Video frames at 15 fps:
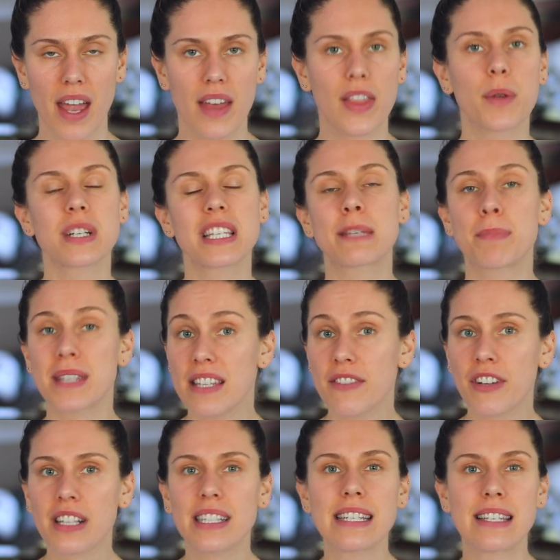There were
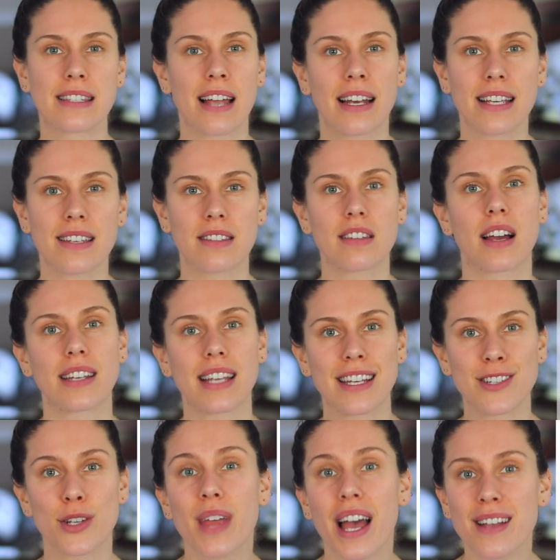specifically studies done
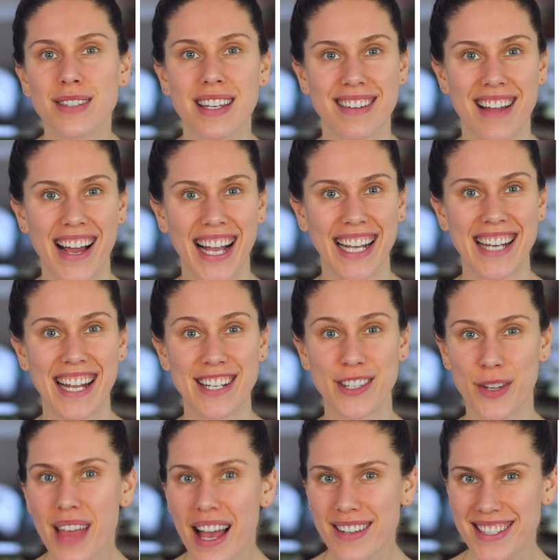in 2009 and
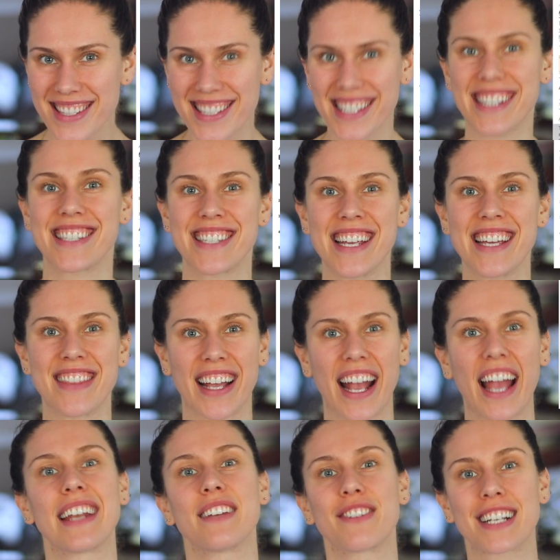2016 that
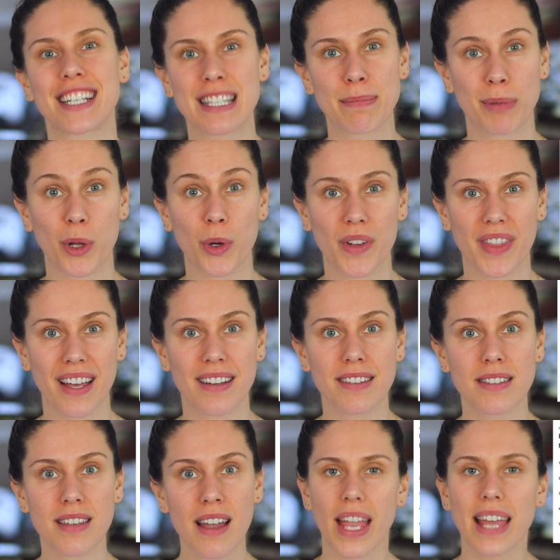kind of explored this.